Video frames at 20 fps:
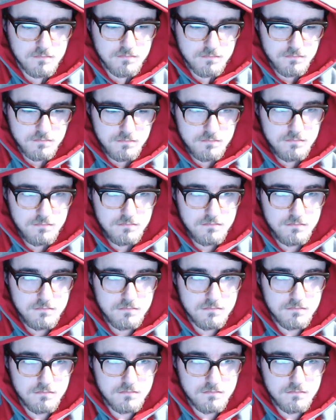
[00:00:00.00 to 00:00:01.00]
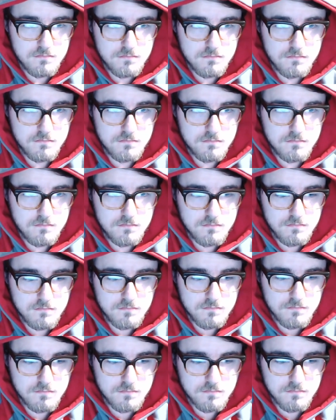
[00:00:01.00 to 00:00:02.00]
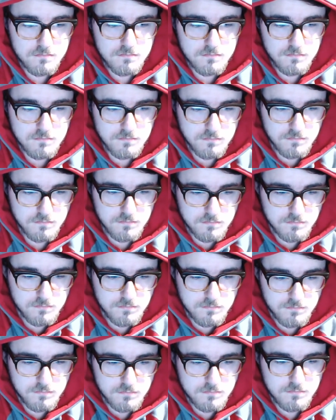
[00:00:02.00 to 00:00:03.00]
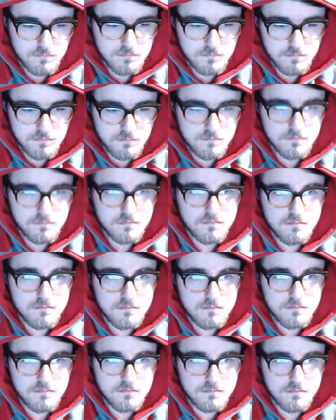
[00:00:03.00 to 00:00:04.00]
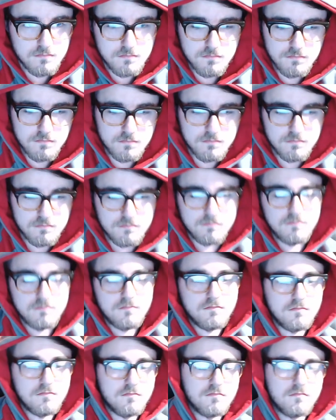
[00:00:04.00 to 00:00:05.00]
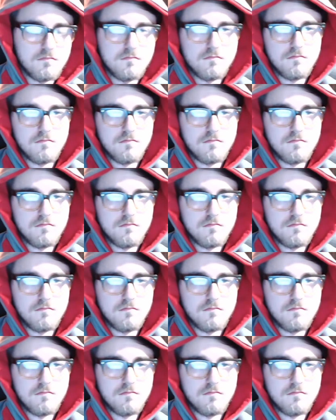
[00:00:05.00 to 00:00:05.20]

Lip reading: (silence)